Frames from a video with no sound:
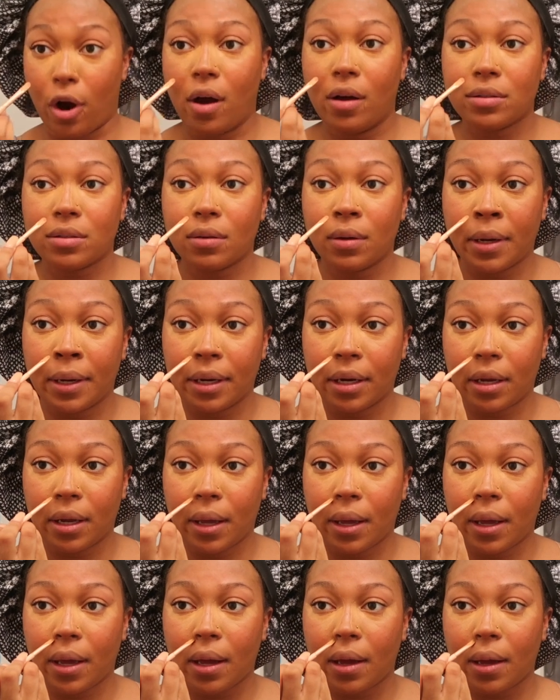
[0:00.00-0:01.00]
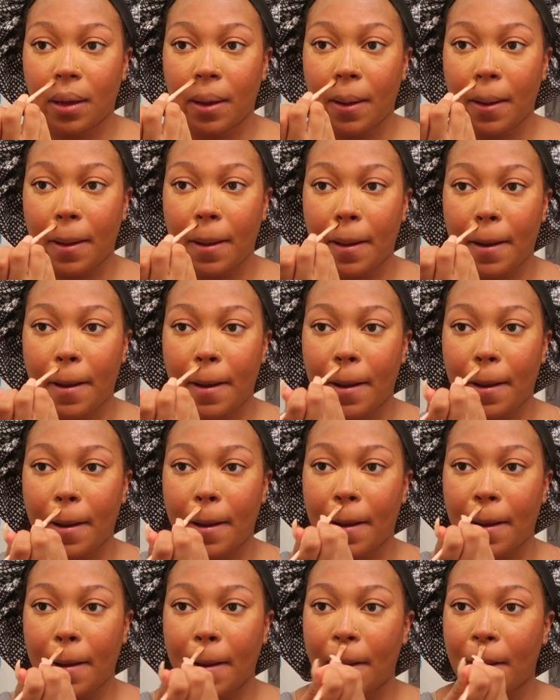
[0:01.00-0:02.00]
also gonna get
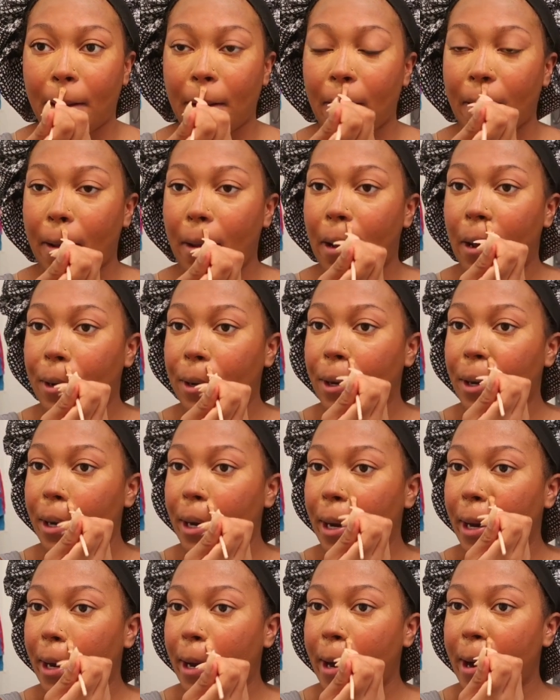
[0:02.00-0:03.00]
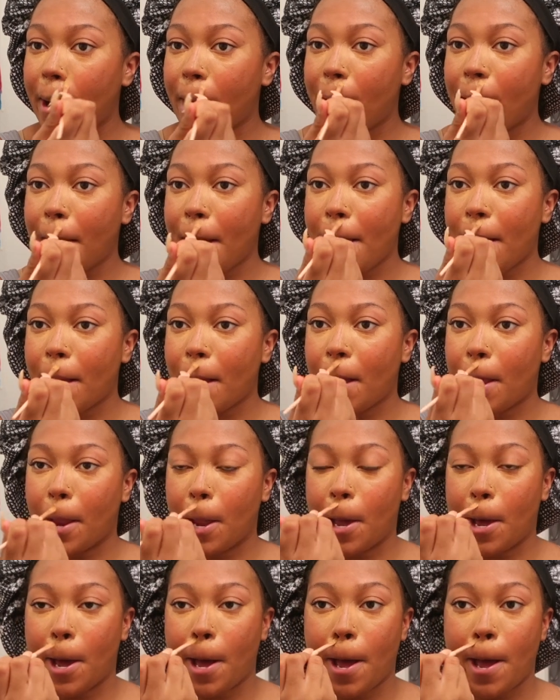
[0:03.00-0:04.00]
under here.
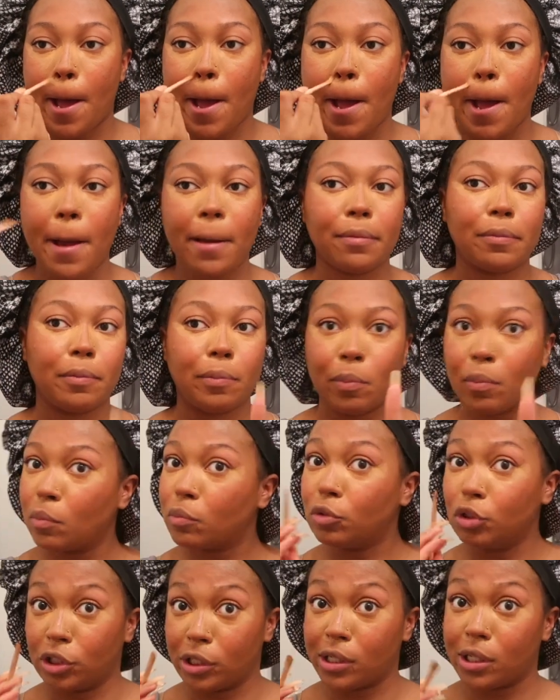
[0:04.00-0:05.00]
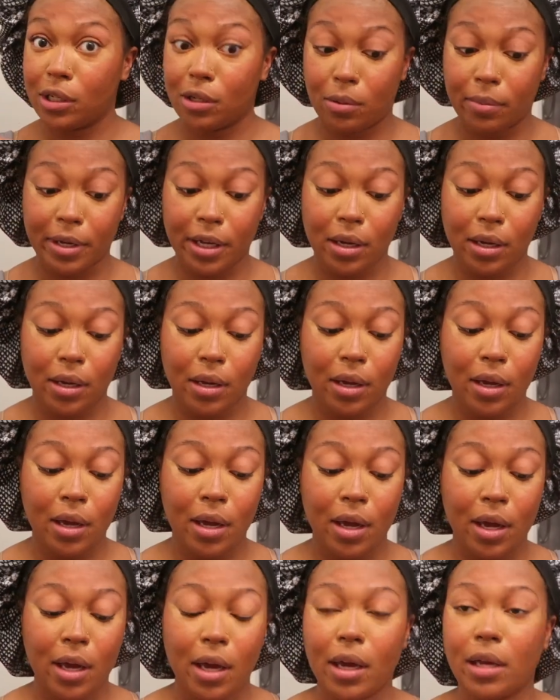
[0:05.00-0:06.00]
Yeah, just a little bit.
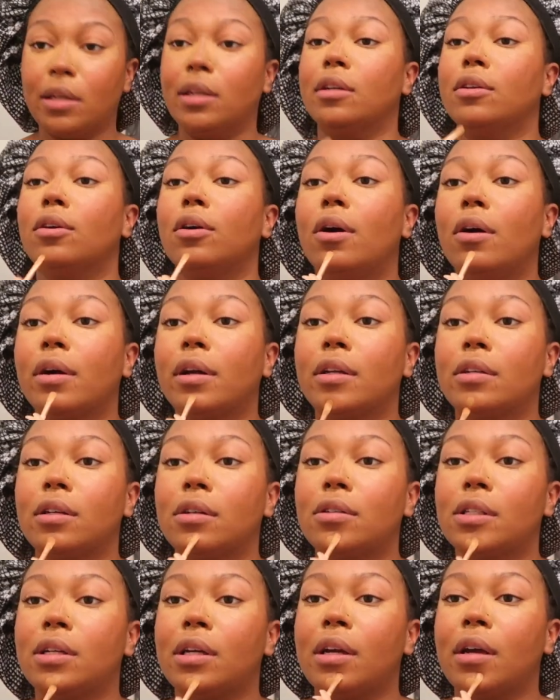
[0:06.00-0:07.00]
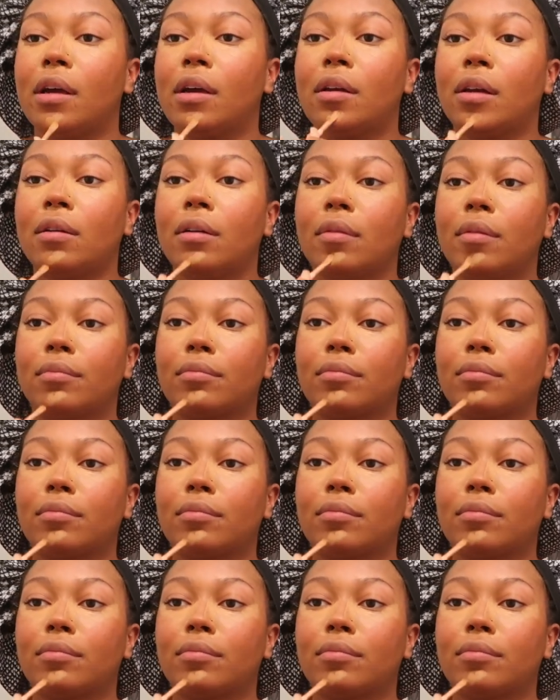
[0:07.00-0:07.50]
Then you're gonna get your chin.